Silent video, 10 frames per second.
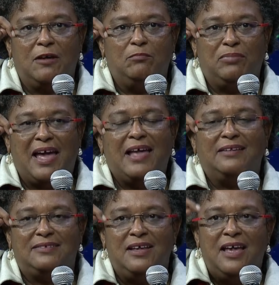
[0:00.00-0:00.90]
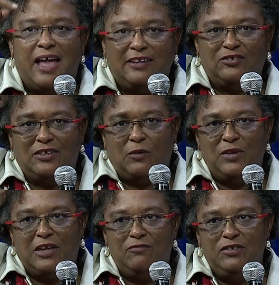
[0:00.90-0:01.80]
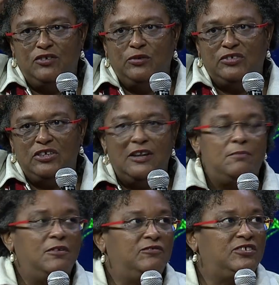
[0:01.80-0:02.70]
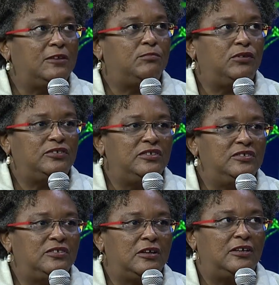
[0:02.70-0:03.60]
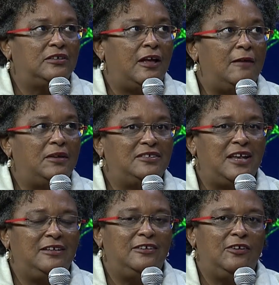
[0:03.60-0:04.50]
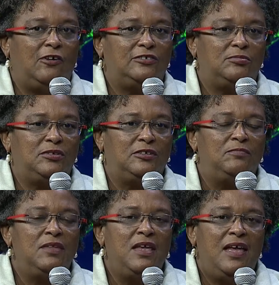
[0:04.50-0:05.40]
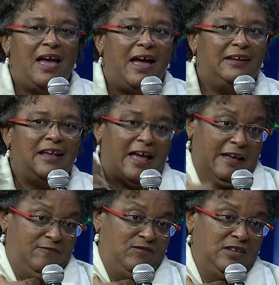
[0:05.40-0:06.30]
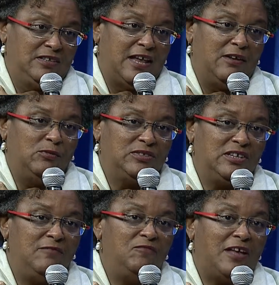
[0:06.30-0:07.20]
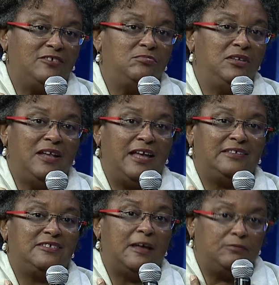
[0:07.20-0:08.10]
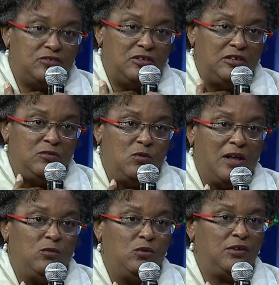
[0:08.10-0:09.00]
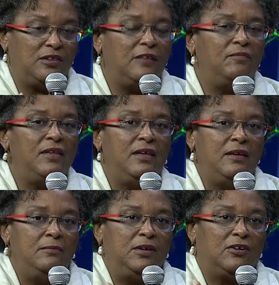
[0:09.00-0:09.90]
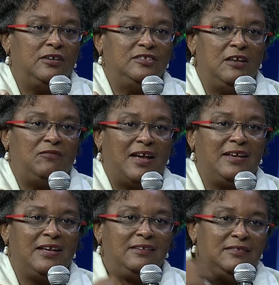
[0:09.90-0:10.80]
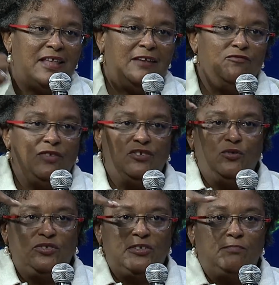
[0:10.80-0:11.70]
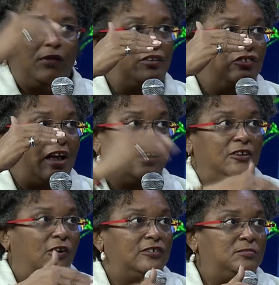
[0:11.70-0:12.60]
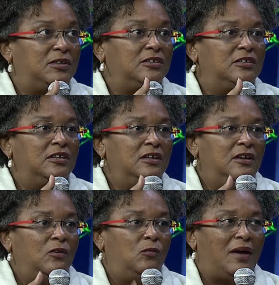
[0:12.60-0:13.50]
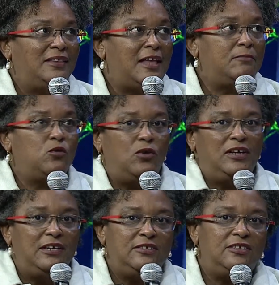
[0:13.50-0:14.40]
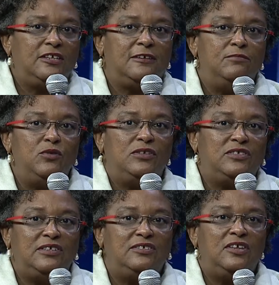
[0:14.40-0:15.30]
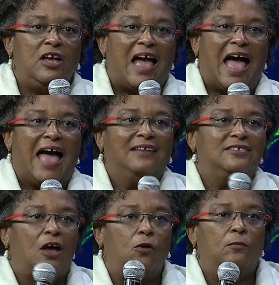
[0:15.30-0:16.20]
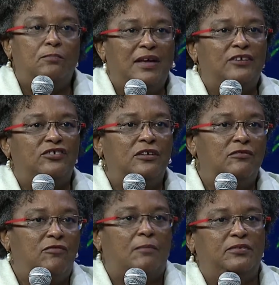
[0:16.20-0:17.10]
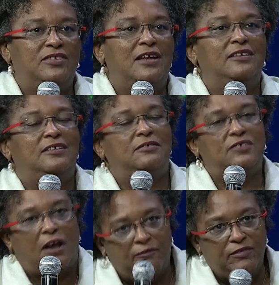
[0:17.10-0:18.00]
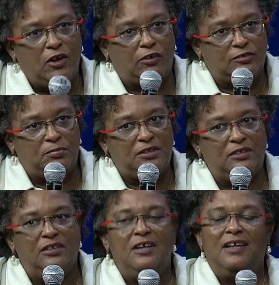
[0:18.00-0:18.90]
compliance and so that we can reduce the number of sick persons attending the hospital. And I feel that it was an investment exceptionally well worth it, because if I can then reduce the pressure at the hospital by them going into the communities as outpatient representatives of the hospital.